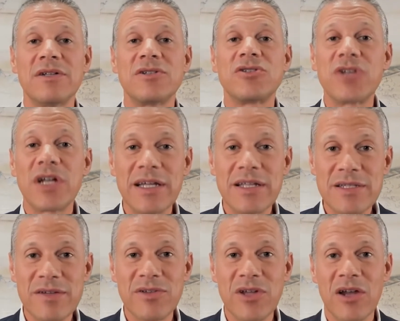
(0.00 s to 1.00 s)
trillions
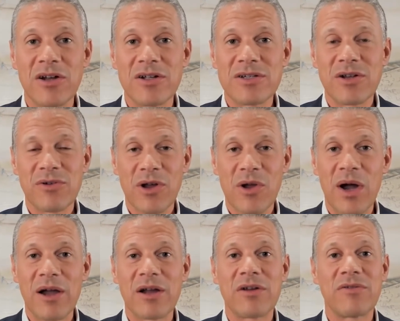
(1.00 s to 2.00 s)
of dollars
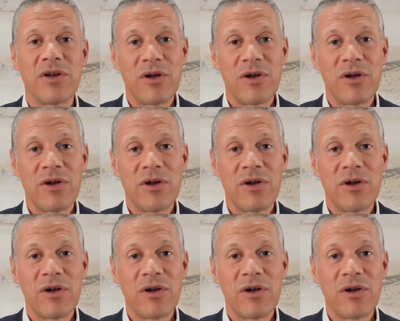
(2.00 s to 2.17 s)
required